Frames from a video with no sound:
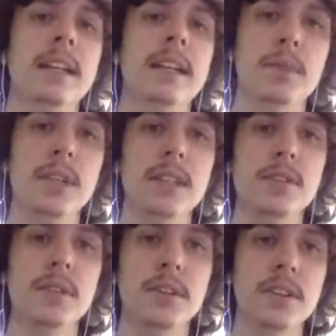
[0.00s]

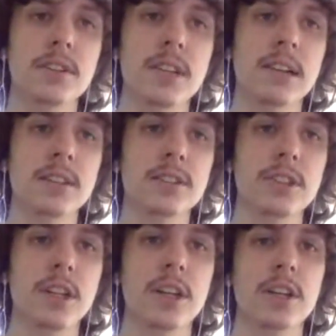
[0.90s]
anytime you need to during the
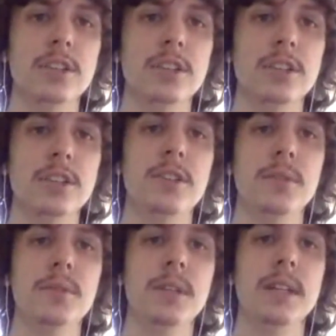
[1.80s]
challenge
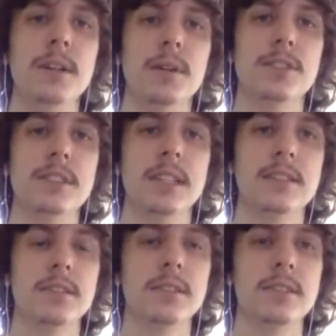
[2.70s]
to get
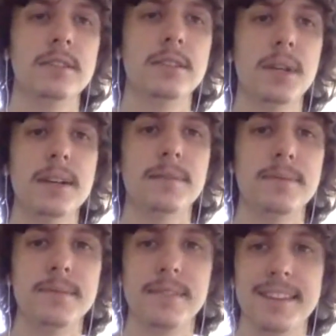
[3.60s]
questions answered.
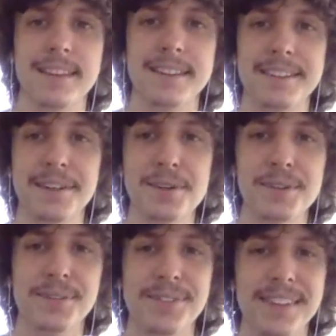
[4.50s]
So yeah,
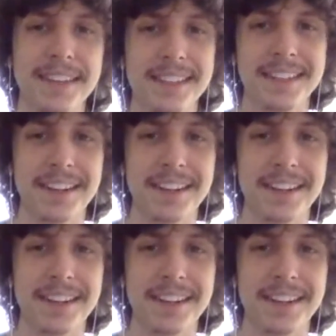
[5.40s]
cool.